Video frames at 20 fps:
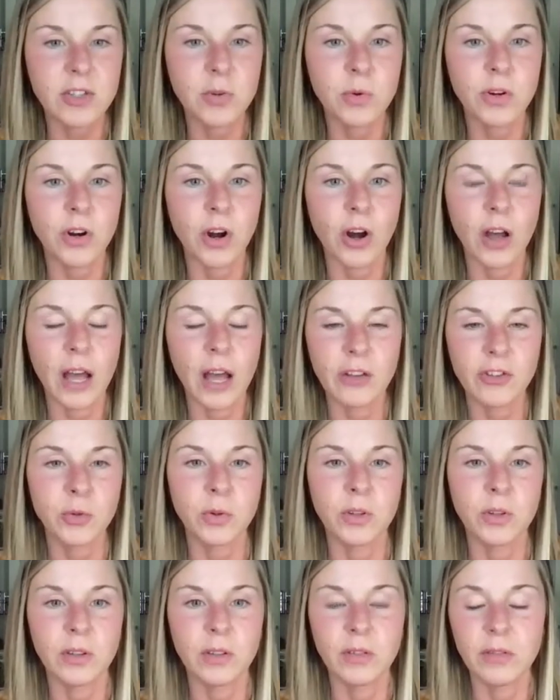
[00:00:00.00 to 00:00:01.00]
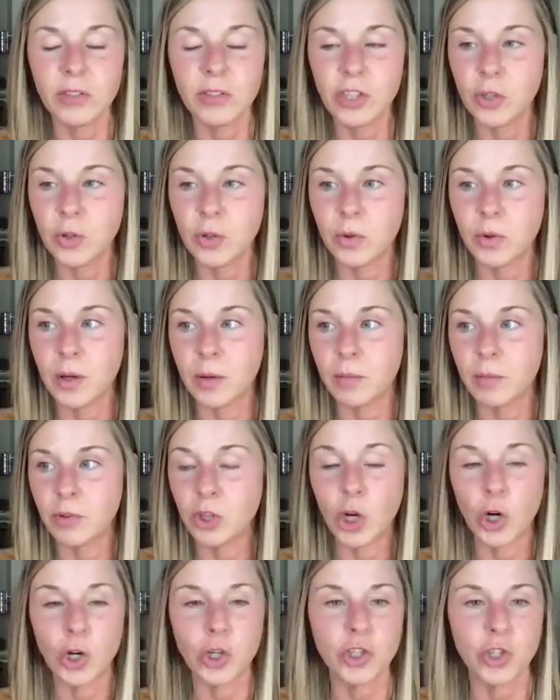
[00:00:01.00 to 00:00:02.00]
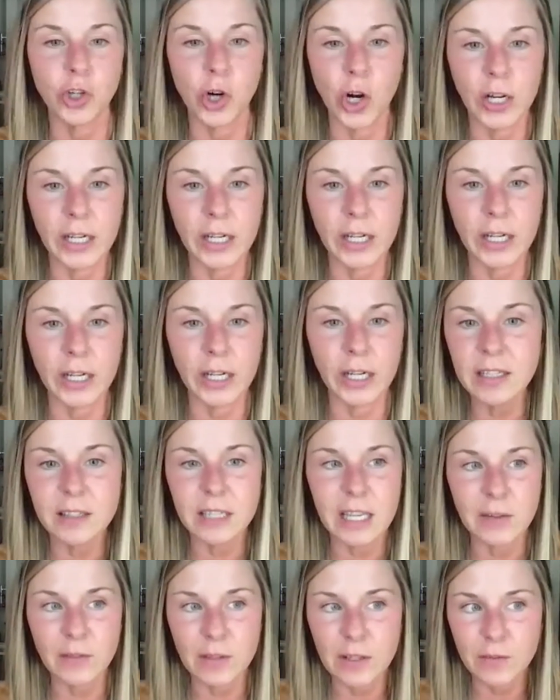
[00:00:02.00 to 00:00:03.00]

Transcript: to a larger audience,